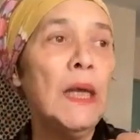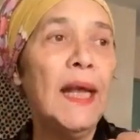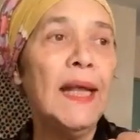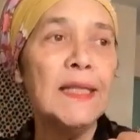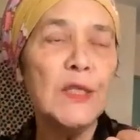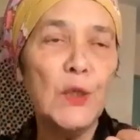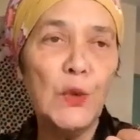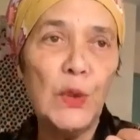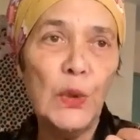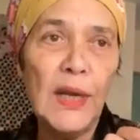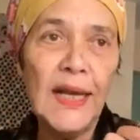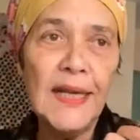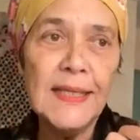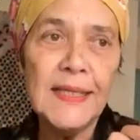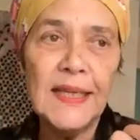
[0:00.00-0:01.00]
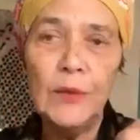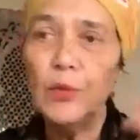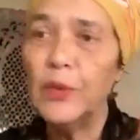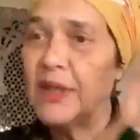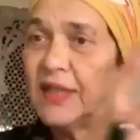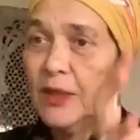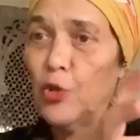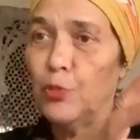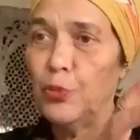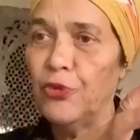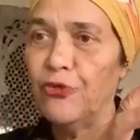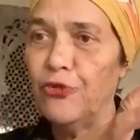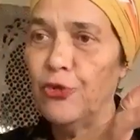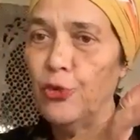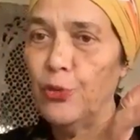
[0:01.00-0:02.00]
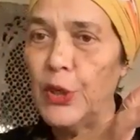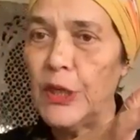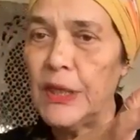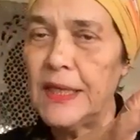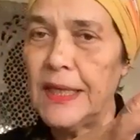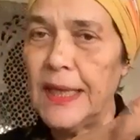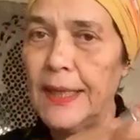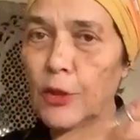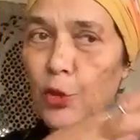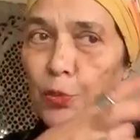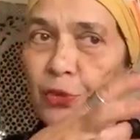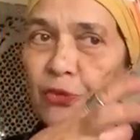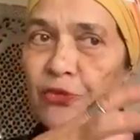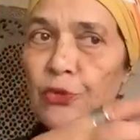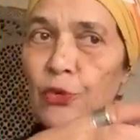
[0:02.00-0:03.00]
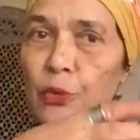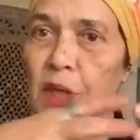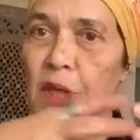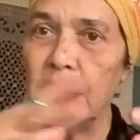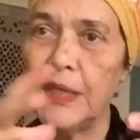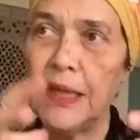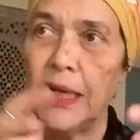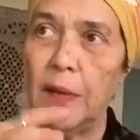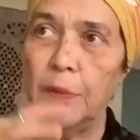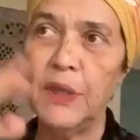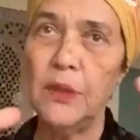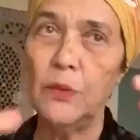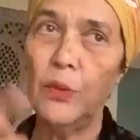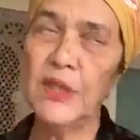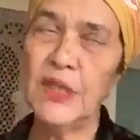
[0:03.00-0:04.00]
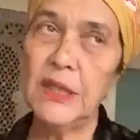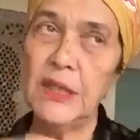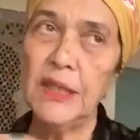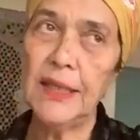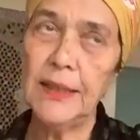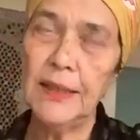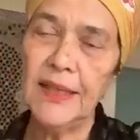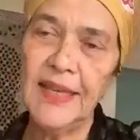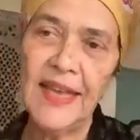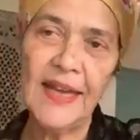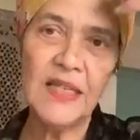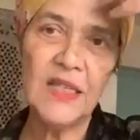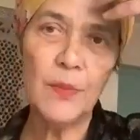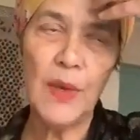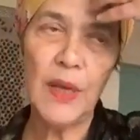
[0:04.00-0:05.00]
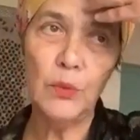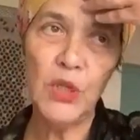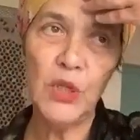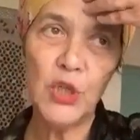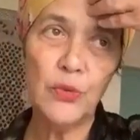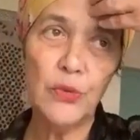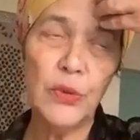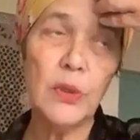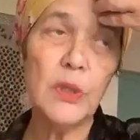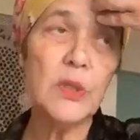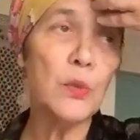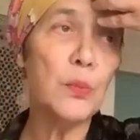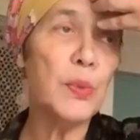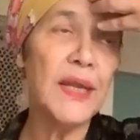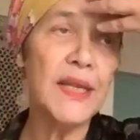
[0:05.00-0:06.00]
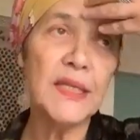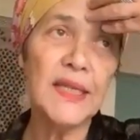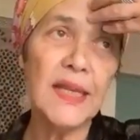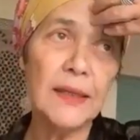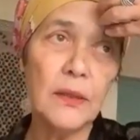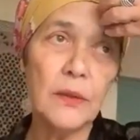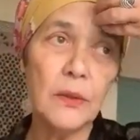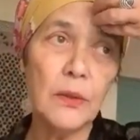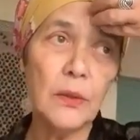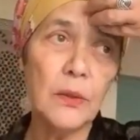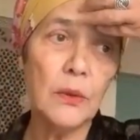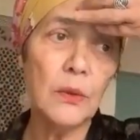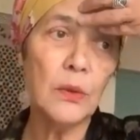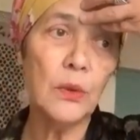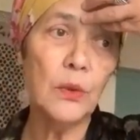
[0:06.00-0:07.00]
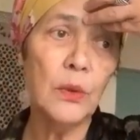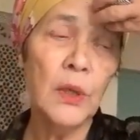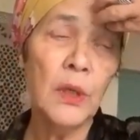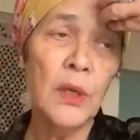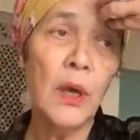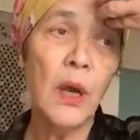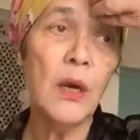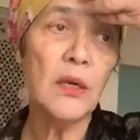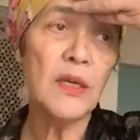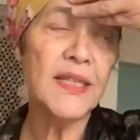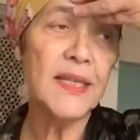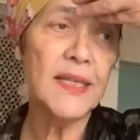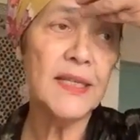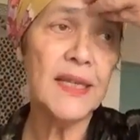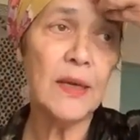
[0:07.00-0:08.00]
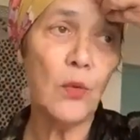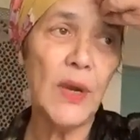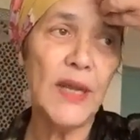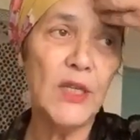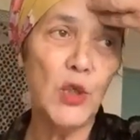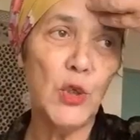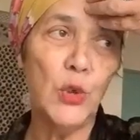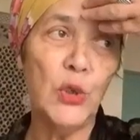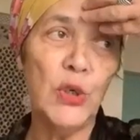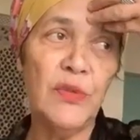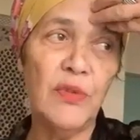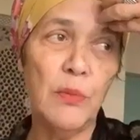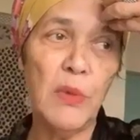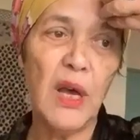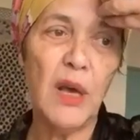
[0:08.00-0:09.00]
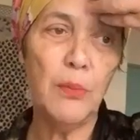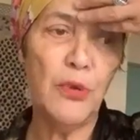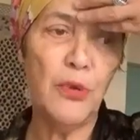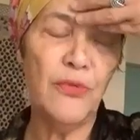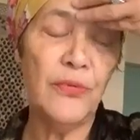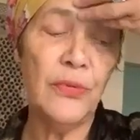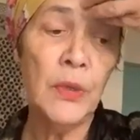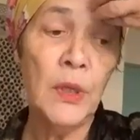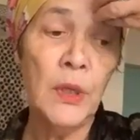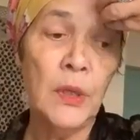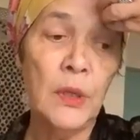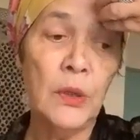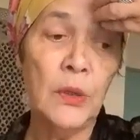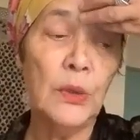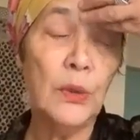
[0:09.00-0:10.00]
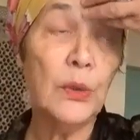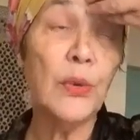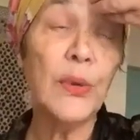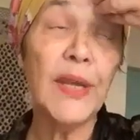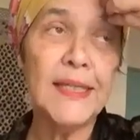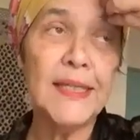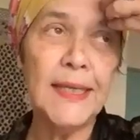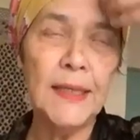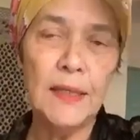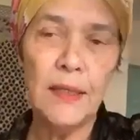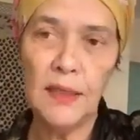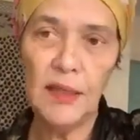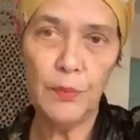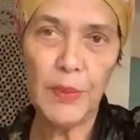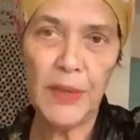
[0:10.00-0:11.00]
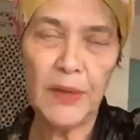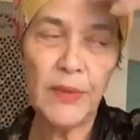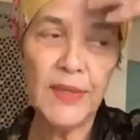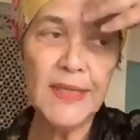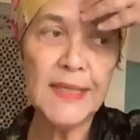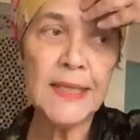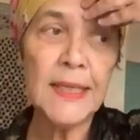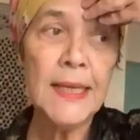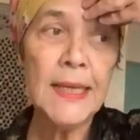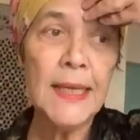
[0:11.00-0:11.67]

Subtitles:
And so the last day we did the performance, and the performance, I mean, we did it in Chiasma, which is a place that artist and writer Olivier Marbeuf created near Paris.